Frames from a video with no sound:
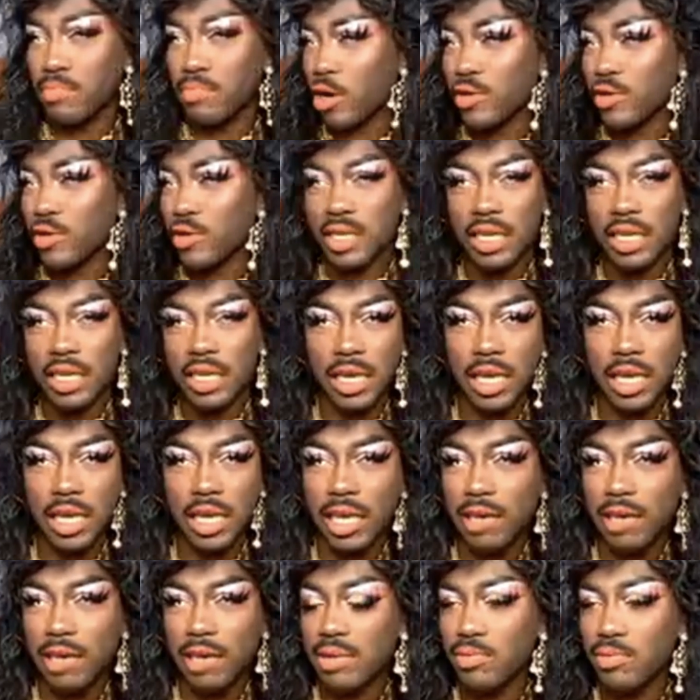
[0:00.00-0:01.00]
the bars
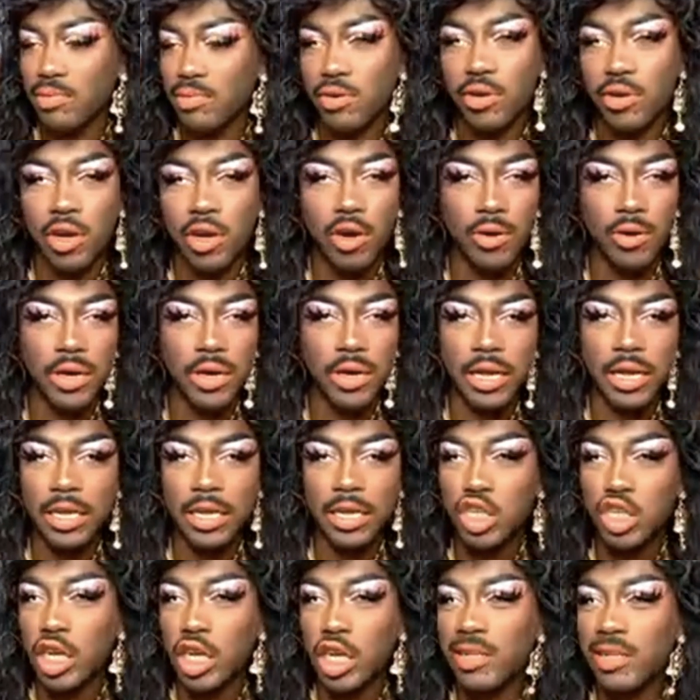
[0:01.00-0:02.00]
again. People are going
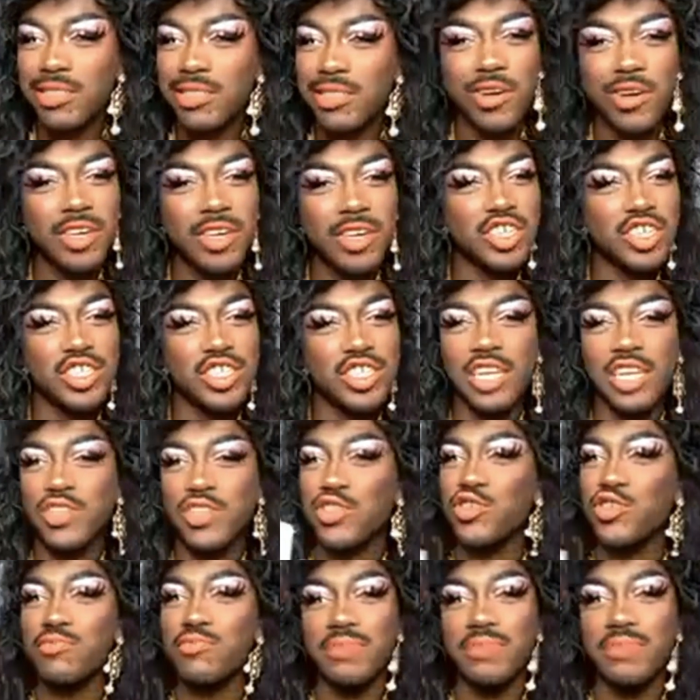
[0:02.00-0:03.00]
shopping. You know, it's just
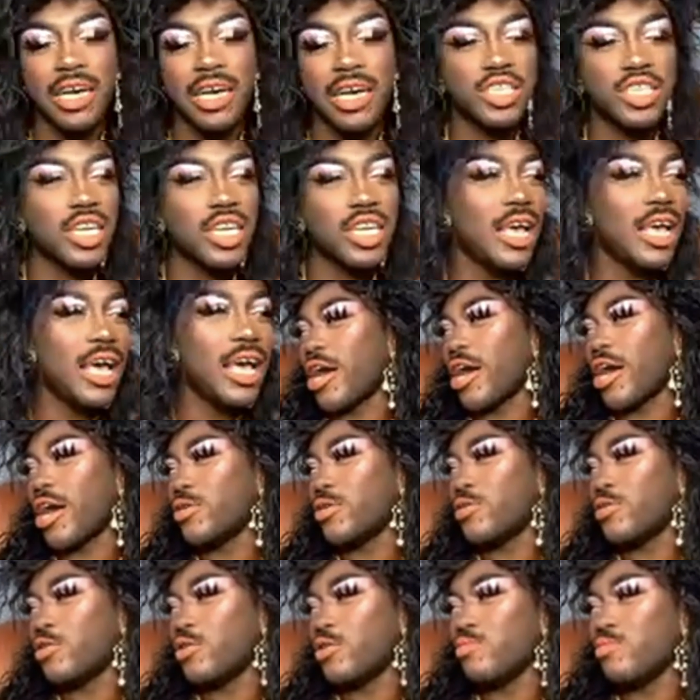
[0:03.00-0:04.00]
like too much.
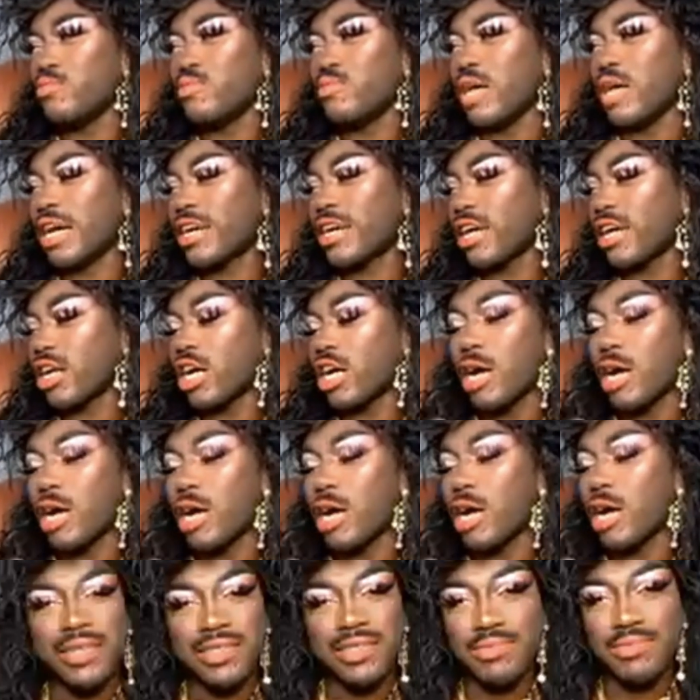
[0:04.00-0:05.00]
I got a
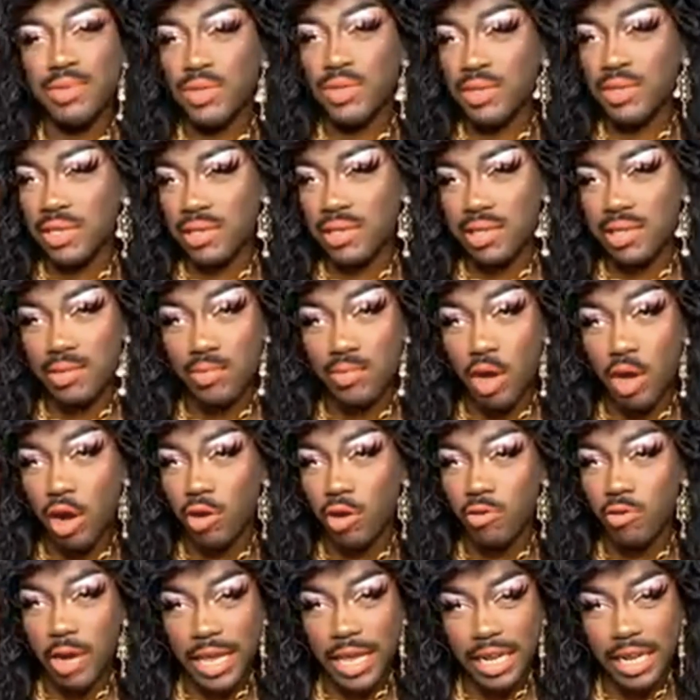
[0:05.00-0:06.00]
compromised immune
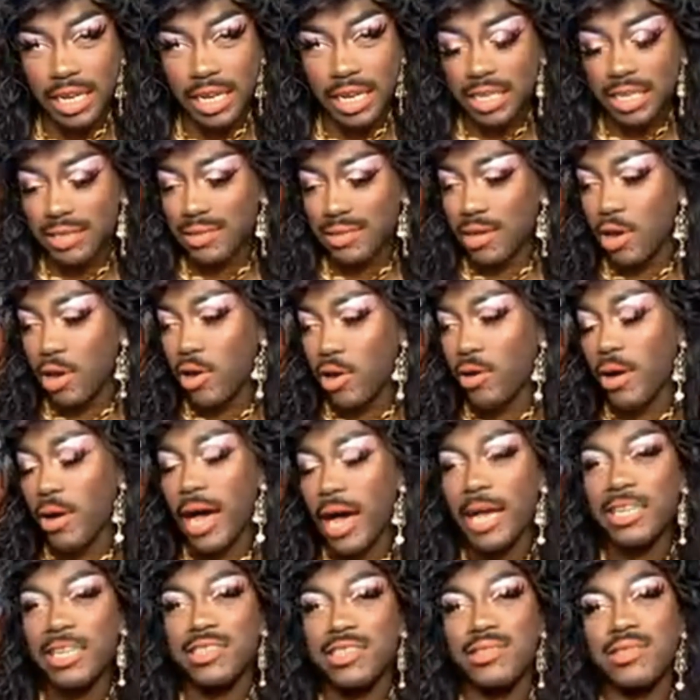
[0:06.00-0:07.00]
system already. So
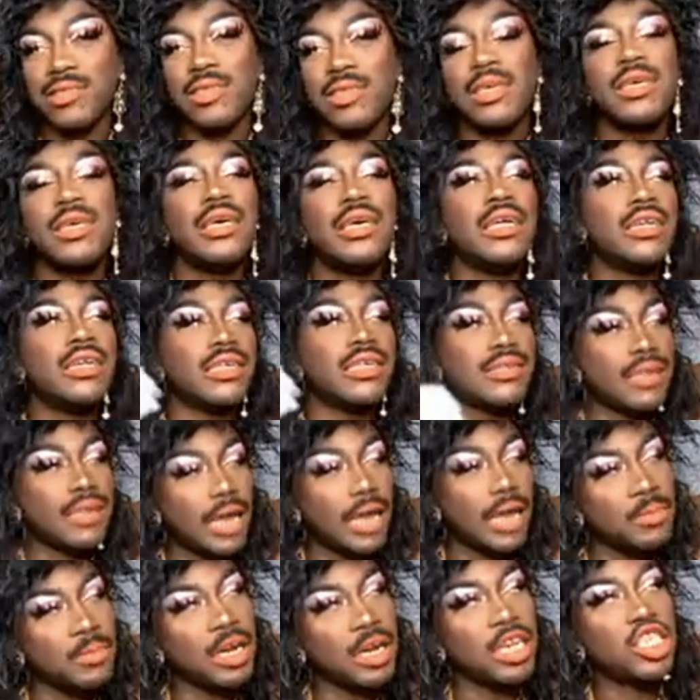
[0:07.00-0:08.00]
I just
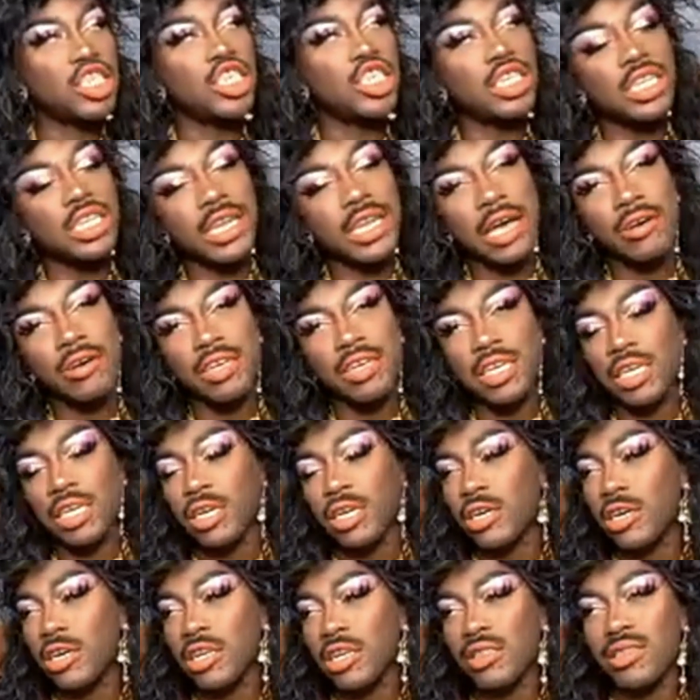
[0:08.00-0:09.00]
decided I'm going to chill it out
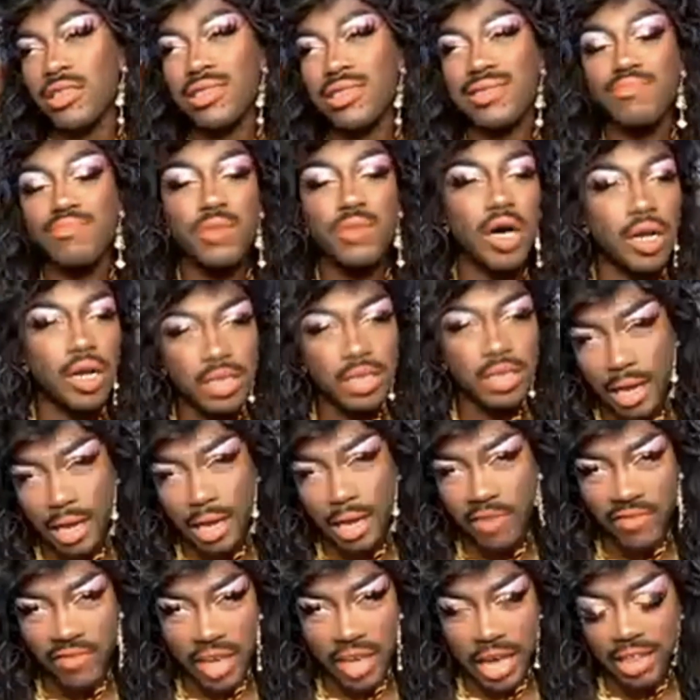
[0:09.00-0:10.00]
here in the small
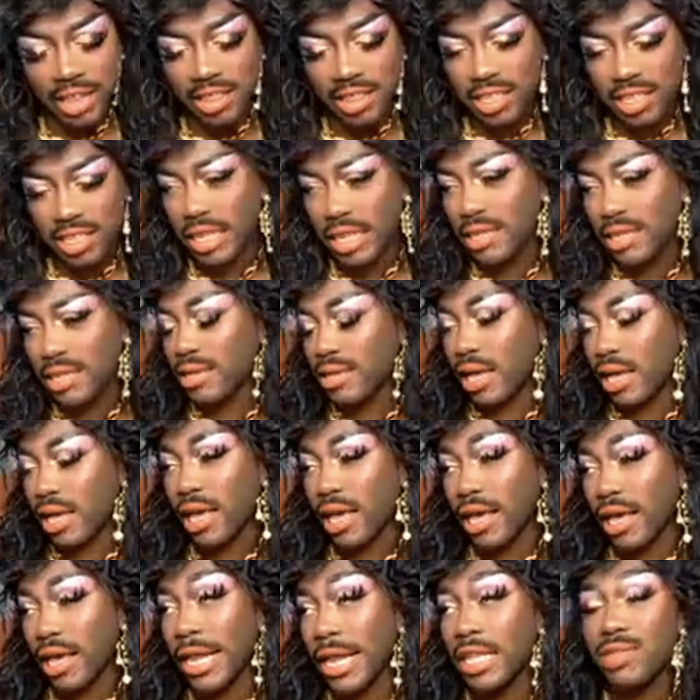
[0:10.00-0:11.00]
town of
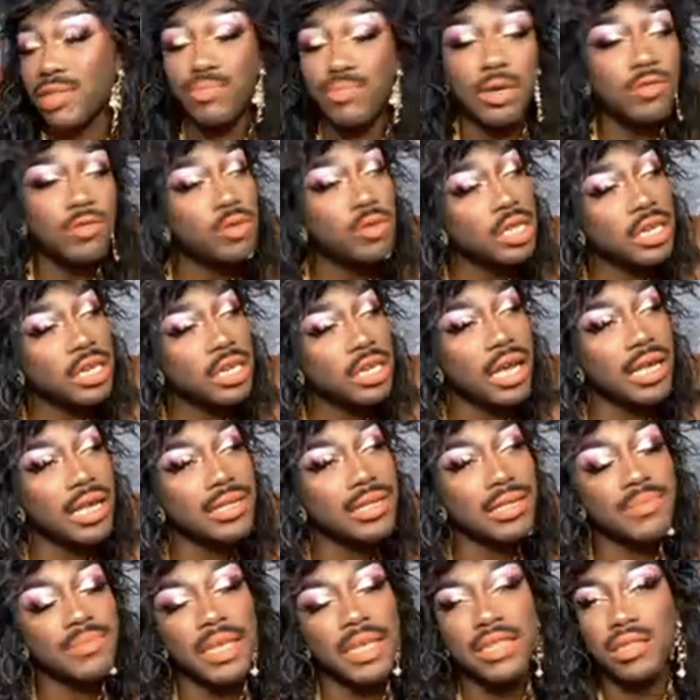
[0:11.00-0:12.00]
Athens. And it's been really
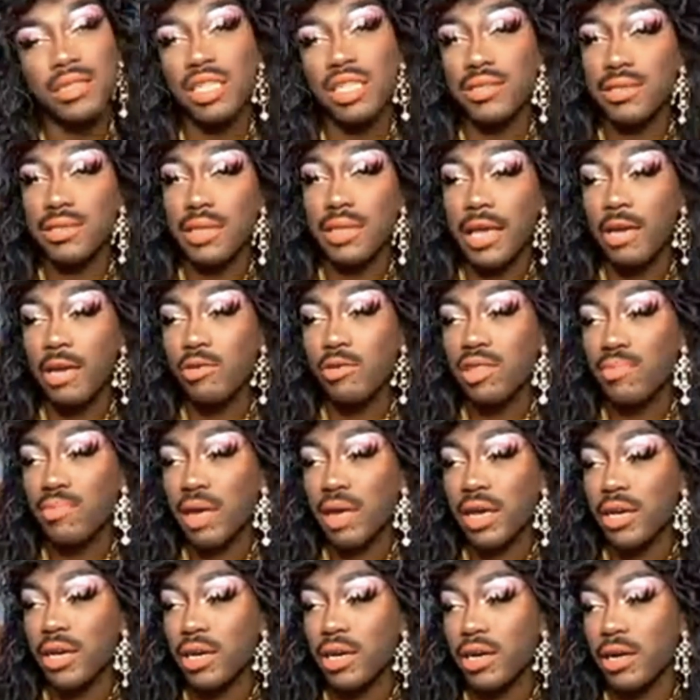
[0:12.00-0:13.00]
nice. I'm like staying
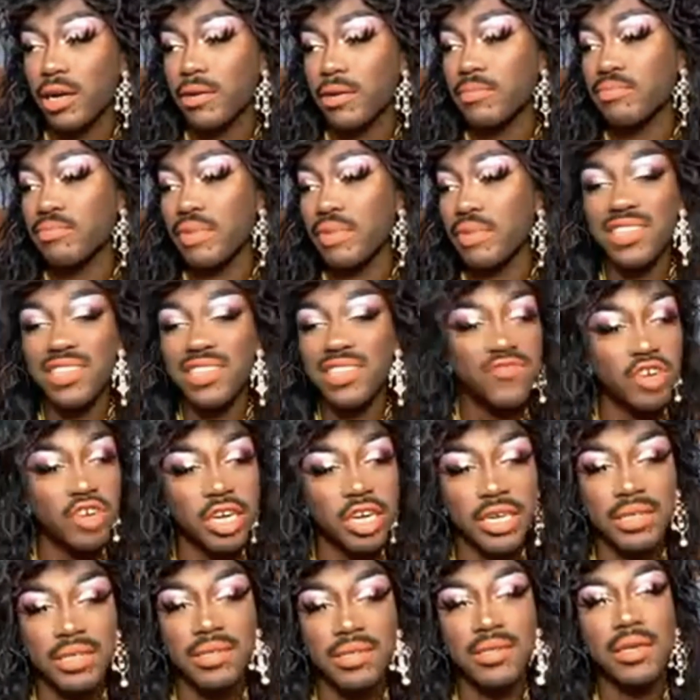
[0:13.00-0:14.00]
with my
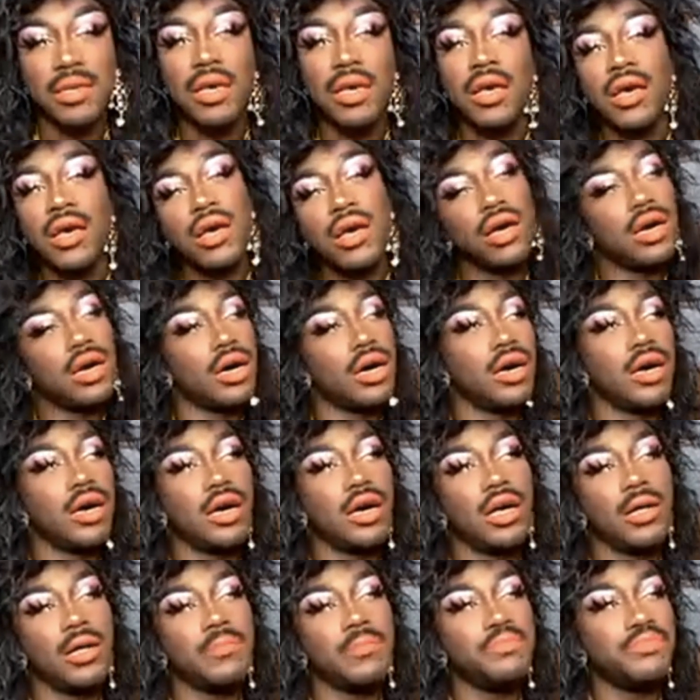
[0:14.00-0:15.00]
best friends.
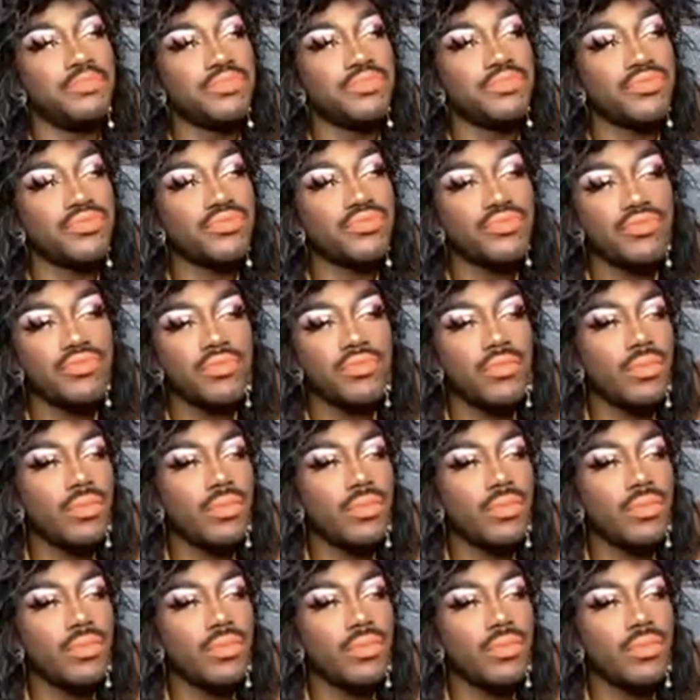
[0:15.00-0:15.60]
And